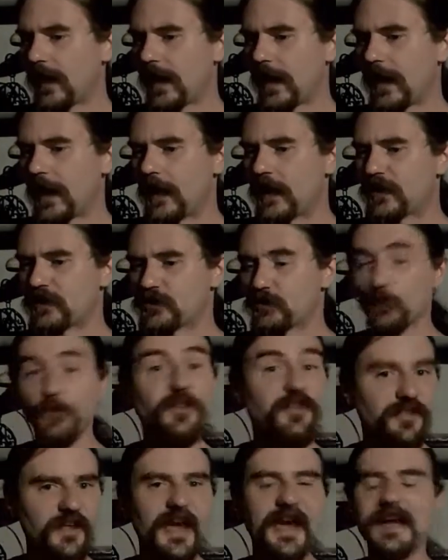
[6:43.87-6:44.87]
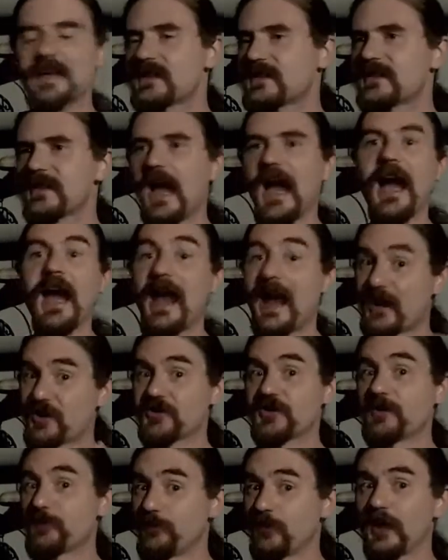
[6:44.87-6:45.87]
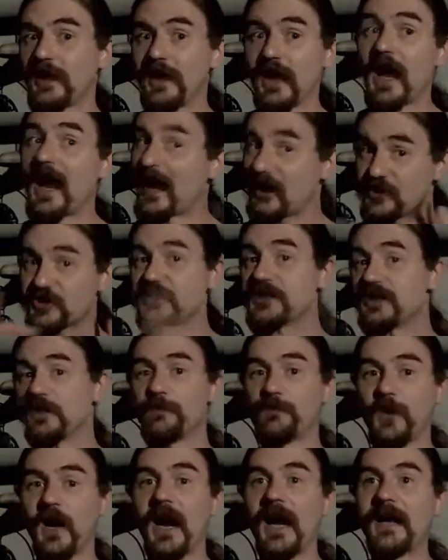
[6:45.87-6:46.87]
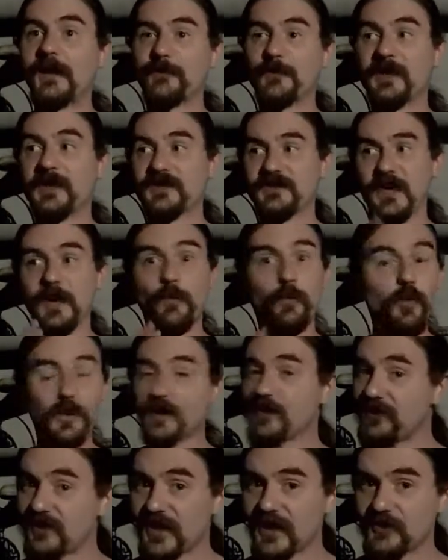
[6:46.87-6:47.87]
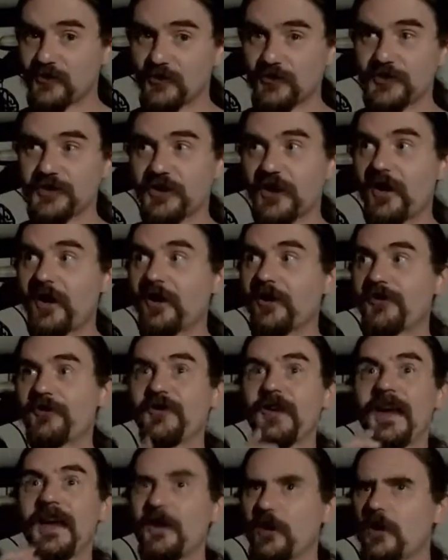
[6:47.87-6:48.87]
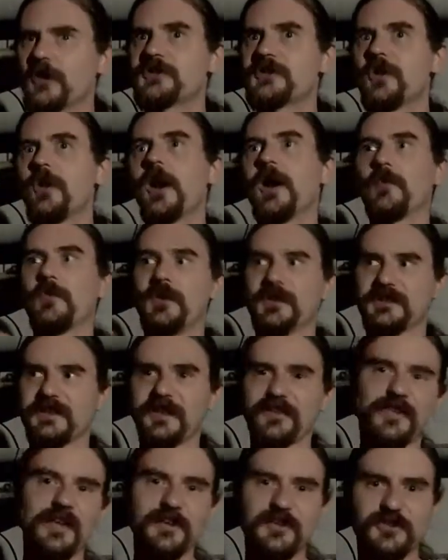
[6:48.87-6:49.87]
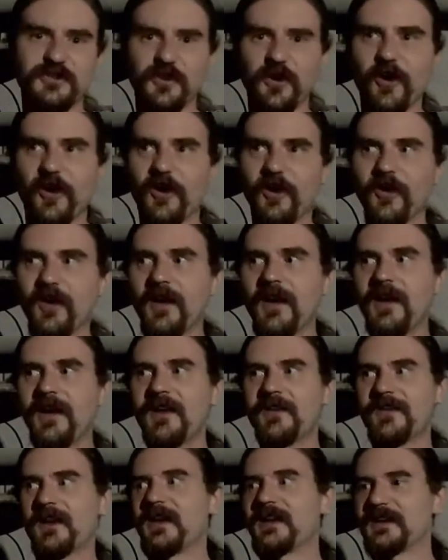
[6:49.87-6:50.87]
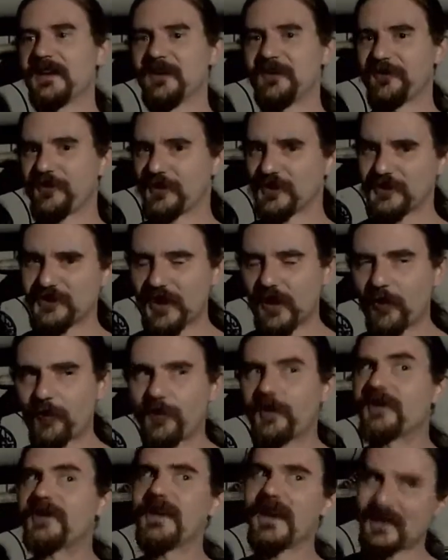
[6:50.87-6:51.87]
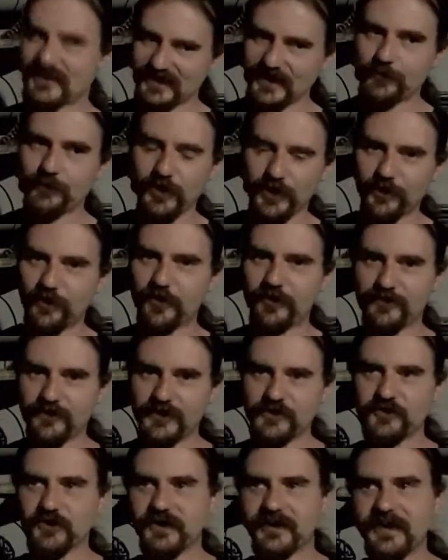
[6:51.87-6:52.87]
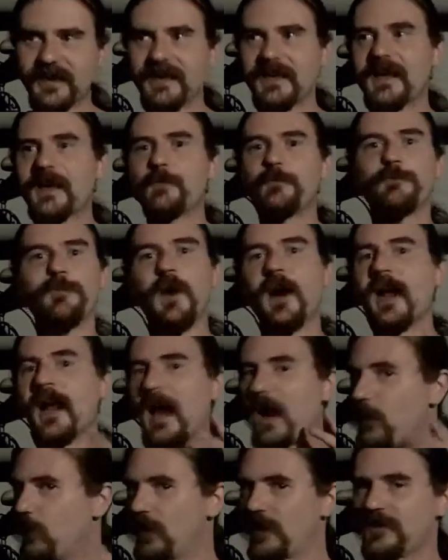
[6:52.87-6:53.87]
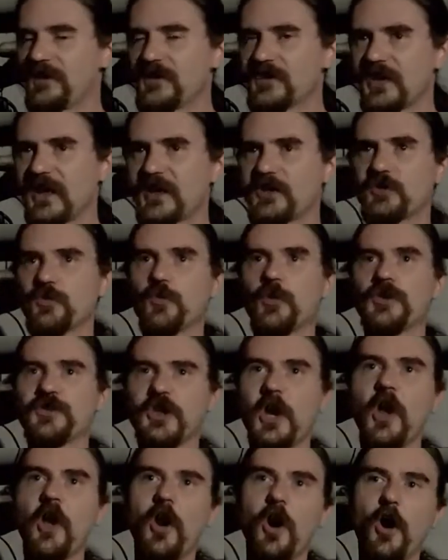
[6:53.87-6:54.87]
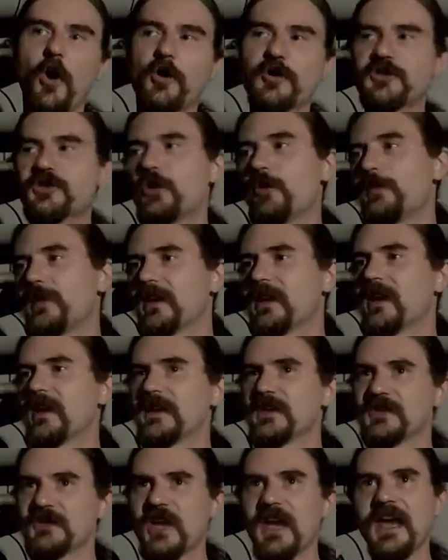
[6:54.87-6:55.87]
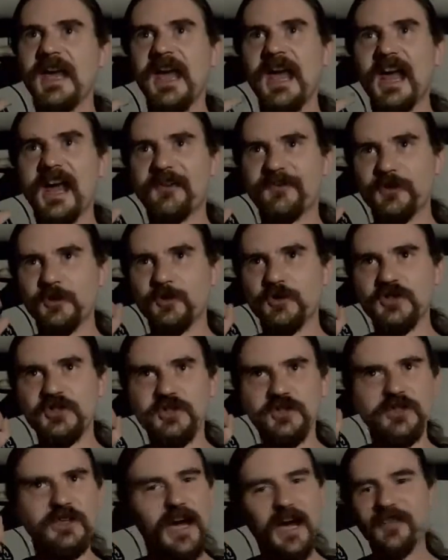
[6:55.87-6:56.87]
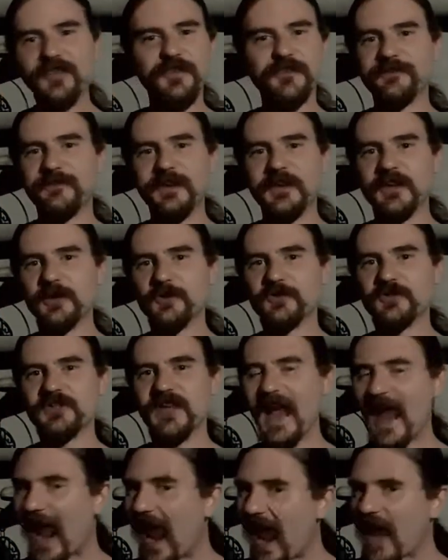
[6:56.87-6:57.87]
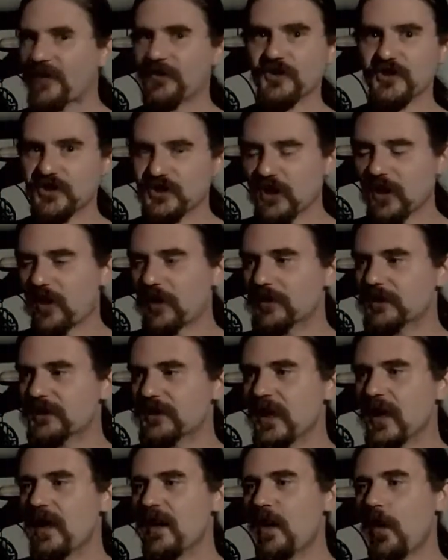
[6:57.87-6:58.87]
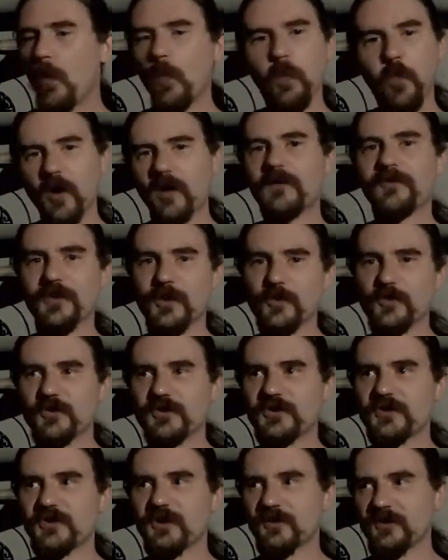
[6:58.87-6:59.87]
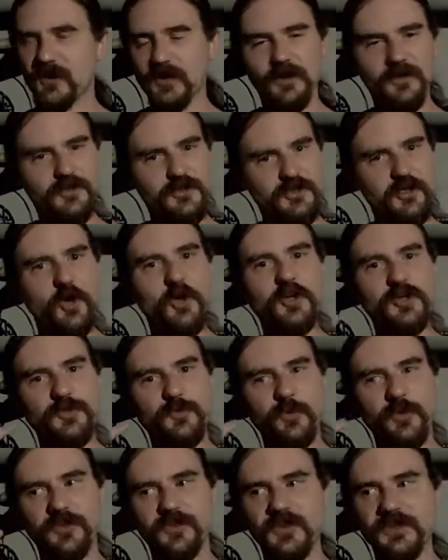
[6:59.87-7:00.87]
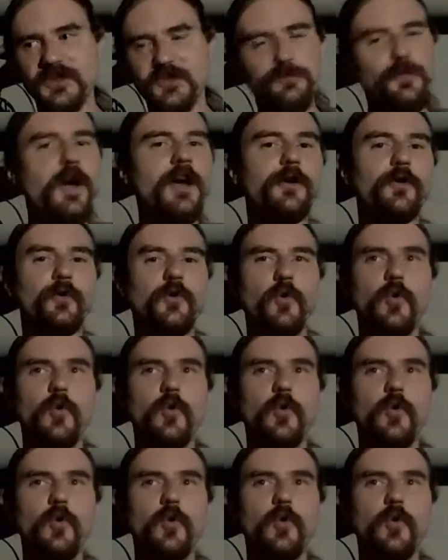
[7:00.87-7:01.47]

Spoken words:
And with that, I actually did buy it because I wanted the extra skulls, and also I wanted to get that skull that I needed for the stealth one. Yes, I plan on eventually getting it, but I wanted these extra ones. Also because if you just got the figures that had the skulls, one of those, the skulls with the spinal